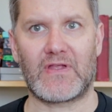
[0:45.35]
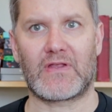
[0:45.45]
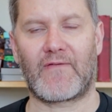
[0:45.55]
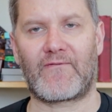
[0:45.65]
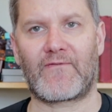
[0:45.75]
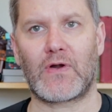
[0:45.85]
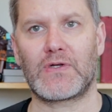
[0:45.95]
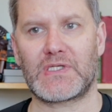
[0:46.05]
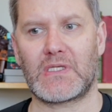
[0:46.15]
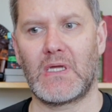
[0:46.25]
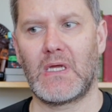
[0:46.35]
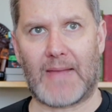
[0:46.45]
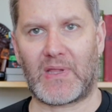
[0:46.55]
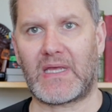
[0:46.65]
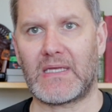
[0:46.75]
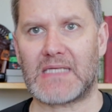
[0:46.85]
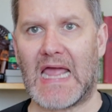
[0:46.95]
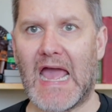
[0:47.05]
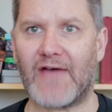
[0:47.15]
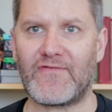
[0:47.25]
that their first applicants
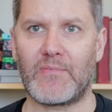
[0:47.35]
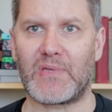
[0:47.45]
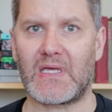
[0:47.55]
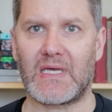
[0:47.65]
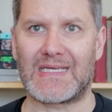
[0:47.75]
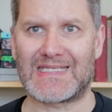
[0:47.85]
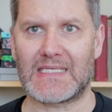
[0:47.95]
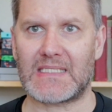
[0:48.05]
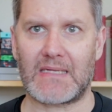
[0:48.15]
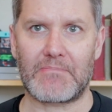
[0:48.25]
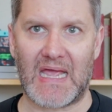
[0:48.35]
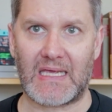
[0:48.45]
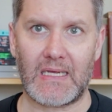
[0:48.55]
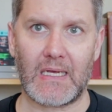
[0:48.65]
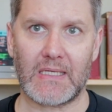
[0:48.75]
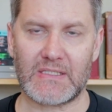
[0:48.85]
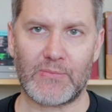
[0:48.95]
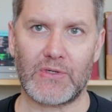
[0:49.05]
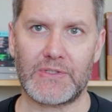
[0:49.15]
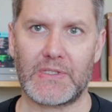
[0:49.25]
have to be existing banking
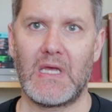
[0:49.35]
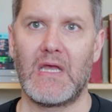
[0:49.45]
customers.